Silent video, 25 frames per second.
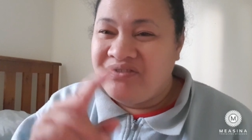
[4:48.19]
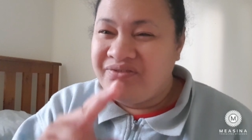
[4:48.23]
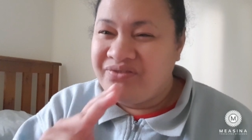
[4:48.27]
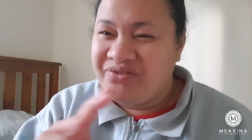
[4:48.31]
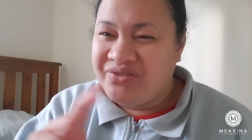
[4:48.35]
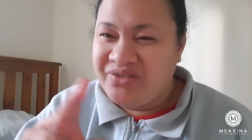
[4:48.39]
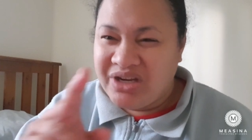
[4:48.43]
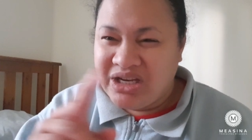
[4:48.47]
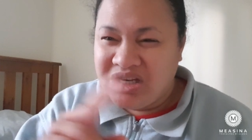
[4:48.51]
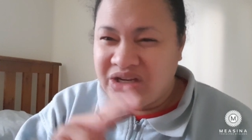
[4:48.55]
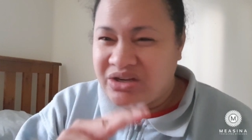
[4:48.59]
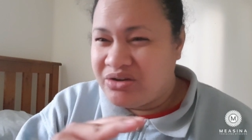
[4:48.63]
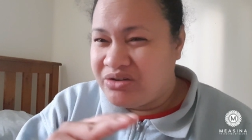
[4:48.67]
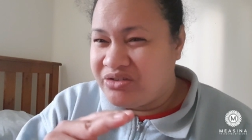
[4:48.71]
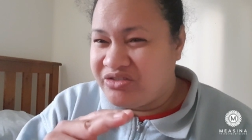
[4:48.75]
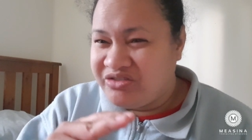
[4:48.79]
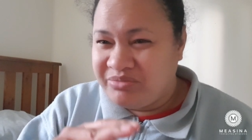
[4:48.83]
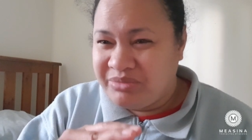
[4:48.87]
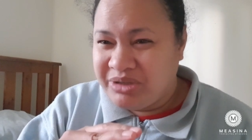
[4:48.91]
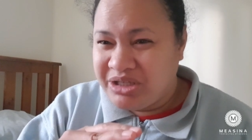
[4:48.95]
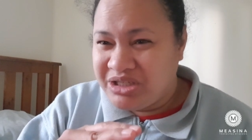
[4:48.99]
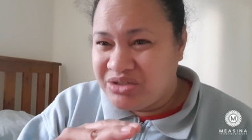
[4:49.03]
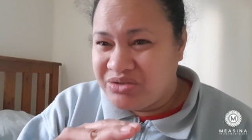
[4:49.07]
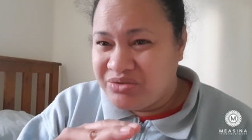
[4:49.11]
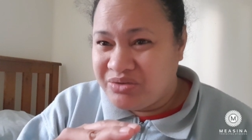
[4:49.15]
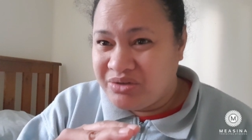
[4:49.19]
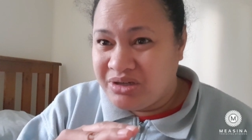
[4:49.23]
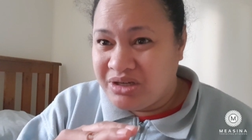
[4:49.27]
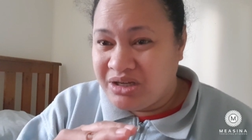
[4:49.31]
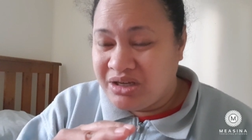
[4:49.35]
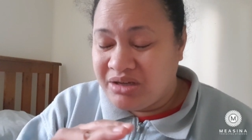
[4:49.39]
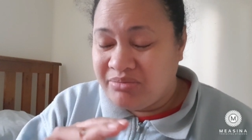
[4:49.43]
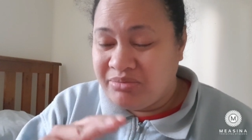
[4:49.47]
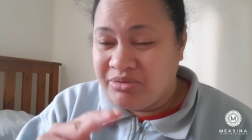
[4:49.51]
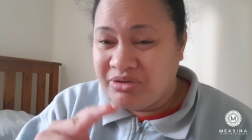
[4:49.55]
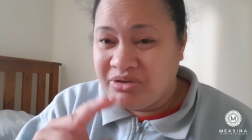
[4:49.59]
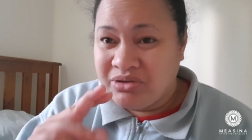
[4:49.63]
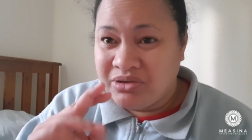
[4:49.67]
video of me doing
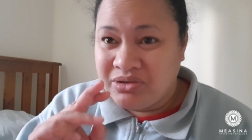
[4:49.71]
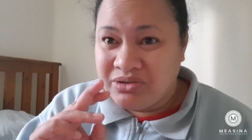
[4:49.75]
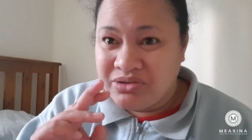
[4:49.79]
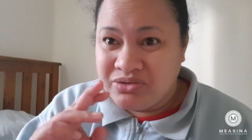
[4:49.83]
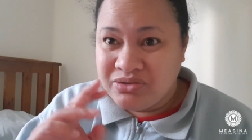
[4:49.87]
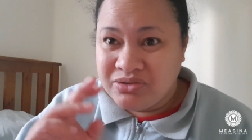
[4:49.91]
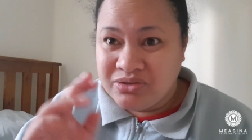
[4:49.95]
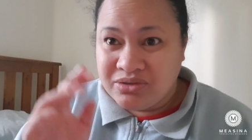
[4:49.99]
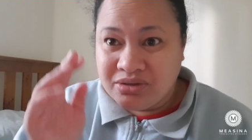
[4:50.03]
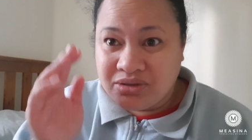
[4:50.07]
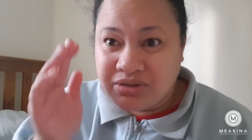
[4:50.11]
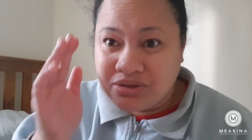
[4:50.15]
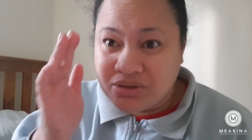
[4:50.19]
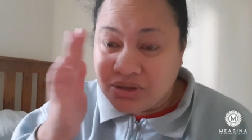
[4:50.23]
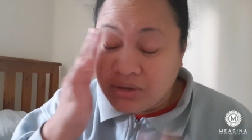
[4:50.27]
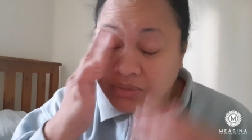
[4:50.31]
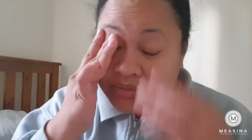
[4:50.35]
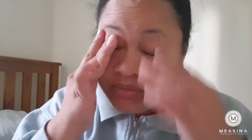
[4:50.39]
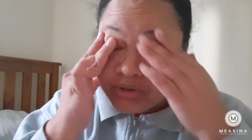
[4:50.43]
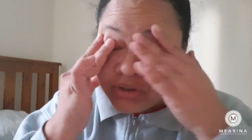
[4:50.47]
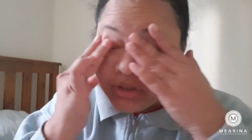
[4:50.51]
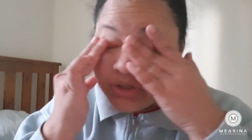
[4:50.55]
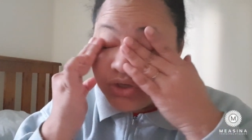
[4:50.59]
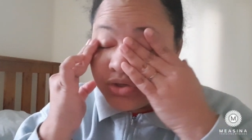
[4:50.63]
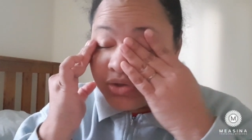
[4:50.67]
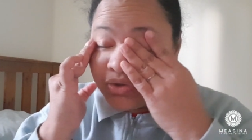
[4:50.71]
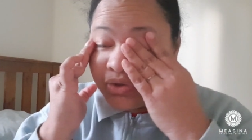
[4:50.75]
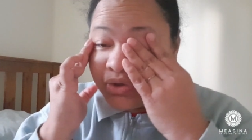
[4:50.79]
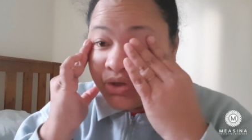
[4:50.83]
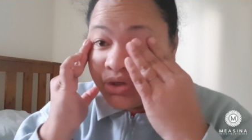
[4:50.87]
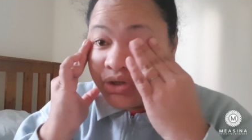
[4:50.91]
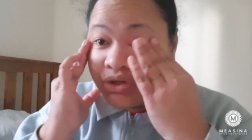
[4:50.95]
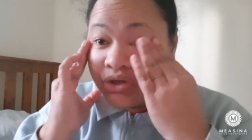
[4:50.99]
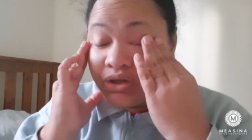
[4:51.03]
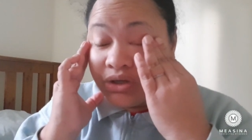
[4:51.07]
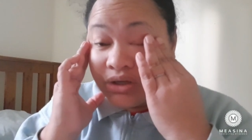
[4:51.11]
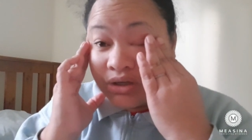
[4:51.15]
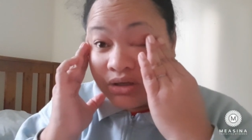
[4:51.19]
it because I'm pretty
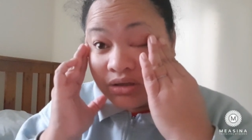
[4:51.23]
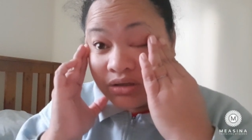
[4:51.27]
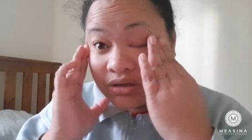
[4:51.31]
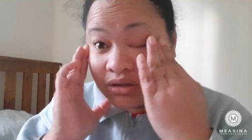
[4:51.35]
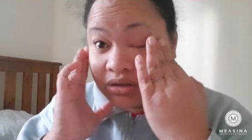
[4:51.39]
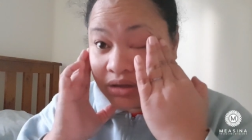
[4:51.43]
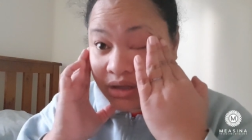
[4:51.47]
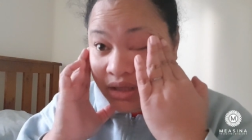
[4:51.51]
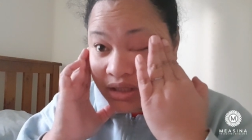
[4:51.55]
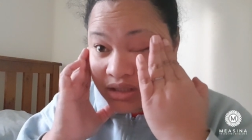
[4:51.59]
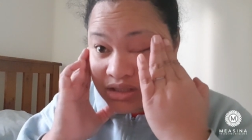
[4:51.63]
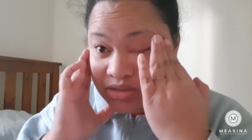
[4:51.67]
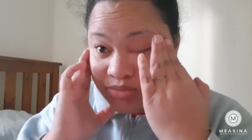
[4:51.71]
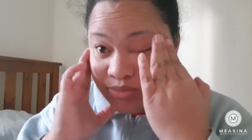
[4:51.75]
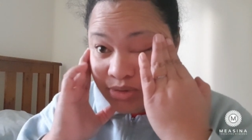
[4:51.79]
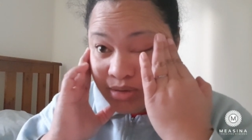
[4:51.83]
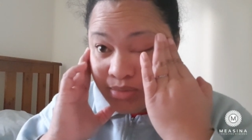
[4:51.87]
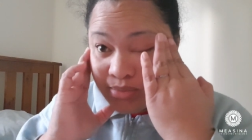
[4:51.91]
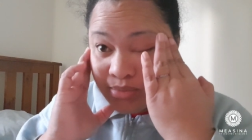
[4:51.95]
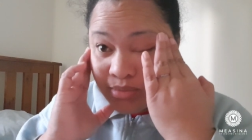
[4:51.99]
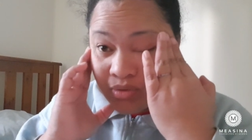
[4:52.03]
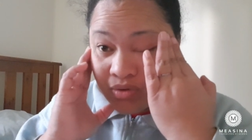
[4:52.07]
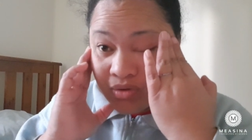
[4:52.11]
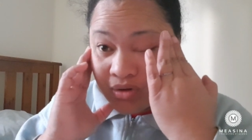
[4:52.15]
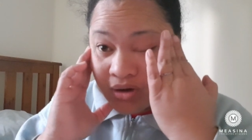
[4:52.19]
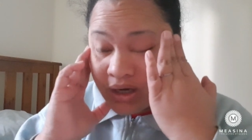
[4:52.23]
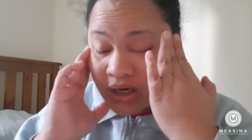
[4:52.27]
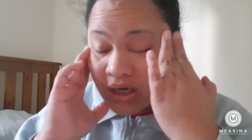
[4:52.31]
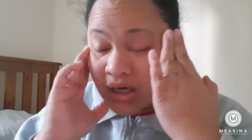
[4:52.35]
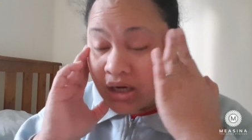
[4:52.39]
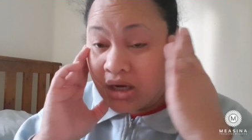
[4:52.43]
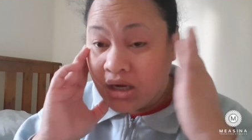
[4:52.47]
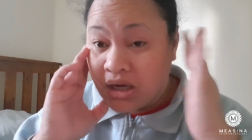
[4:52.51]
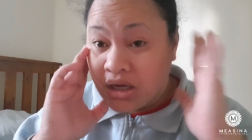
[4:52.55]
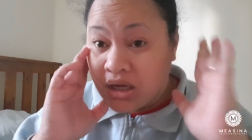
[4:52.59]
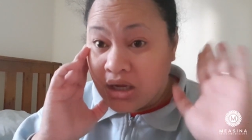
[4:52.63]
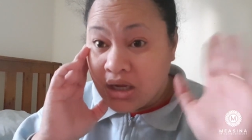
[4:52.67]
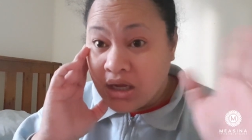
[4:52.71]
sure that's a bit boring
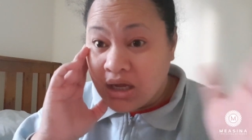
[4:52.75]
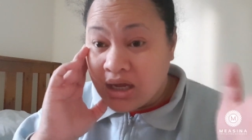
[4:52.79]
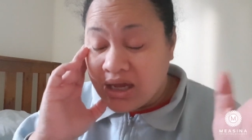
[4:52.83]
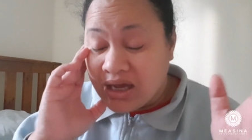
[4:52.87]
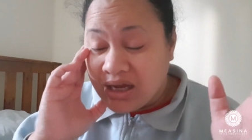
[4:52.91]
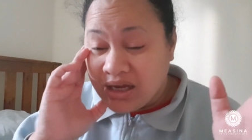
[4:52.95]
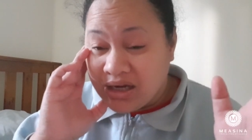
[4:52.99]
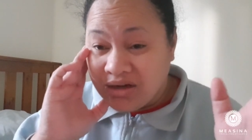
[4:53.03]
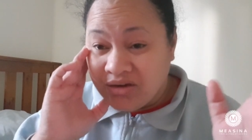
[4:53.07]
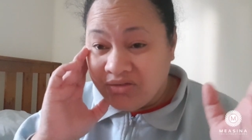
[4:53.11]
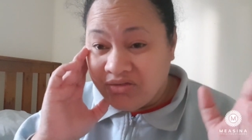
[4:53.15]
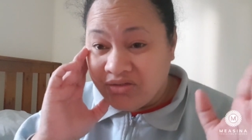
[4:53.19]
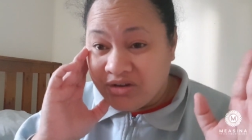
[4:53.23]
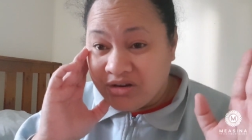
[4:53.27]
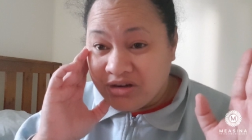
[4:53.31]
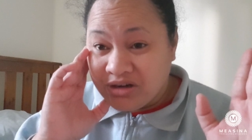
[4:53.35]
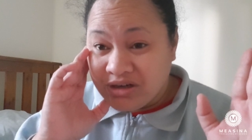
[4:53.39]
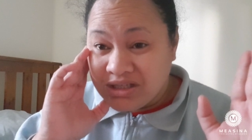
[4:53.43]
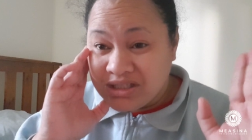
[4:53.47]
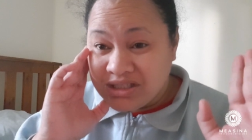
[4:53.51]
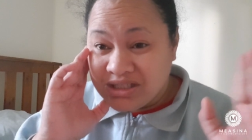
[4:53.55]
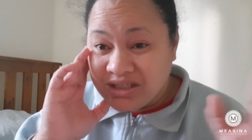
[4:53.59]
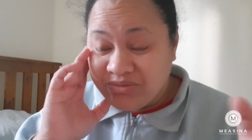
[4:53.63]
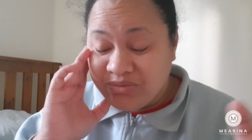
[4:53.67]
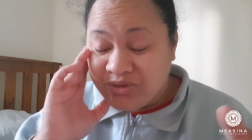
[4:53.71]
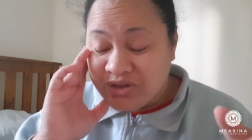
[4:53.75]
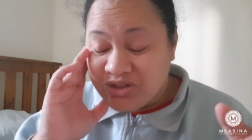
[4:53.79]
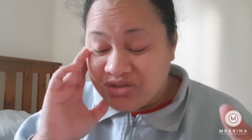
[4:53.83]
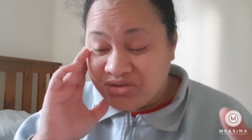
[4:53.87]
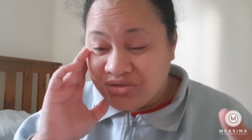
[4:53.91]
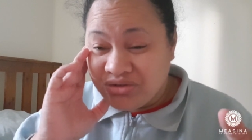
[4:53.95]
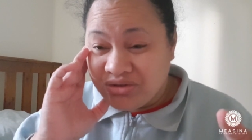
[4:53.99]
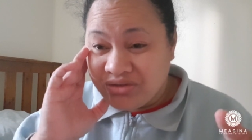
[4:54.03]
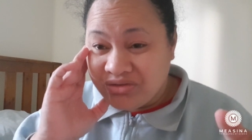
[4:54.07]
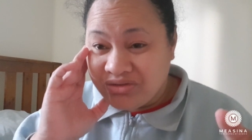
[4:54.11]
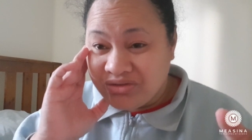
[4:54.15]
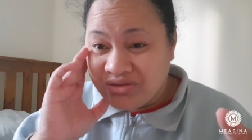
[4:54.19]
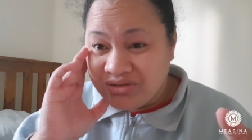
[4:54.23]
and you've already seen me do
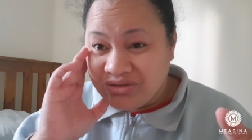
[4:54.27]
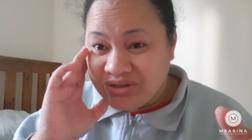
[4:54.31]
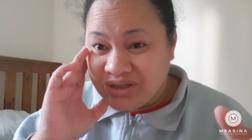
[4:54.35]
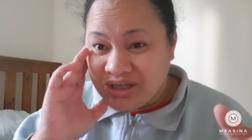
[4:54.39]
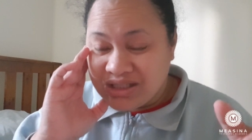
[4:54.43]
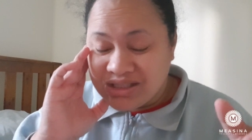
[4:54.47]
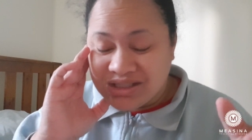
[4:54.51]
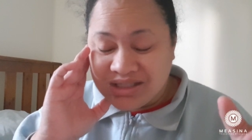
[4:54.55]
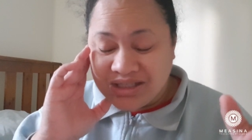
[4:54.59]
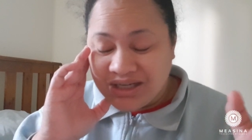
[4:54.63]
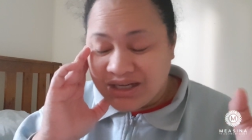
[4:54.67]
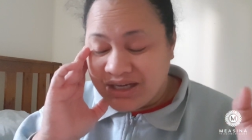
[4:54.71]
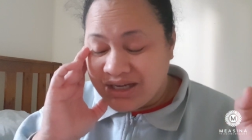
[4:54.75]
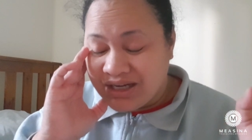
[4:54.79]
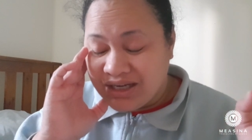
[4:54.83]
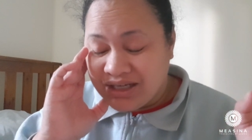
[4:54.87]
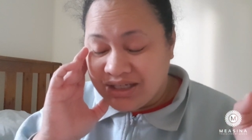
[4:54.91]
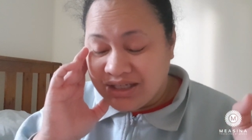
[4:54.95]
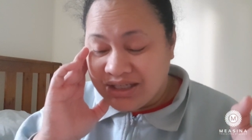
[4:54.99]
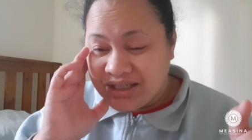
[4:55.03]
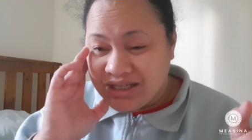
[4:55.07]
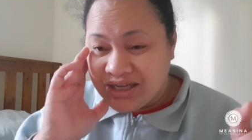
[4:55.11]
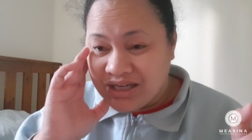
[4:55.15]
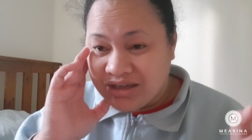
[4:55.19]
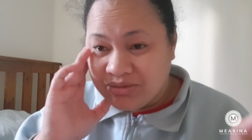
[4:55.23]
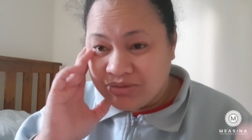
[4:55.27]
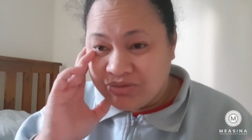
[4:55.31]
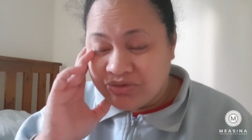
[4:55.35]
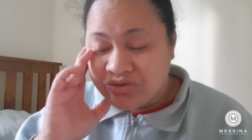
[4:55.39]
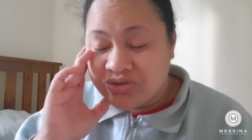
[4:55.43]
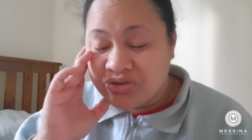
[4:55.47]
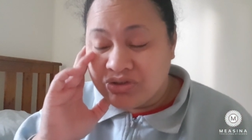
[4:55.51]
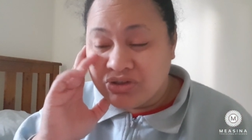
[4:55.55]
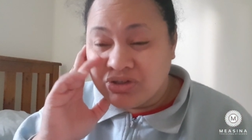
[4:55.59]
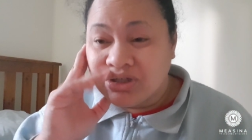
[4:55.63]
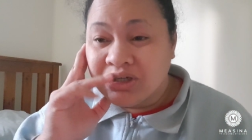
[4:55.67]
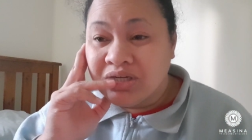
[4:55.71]
it yesterday and the day before.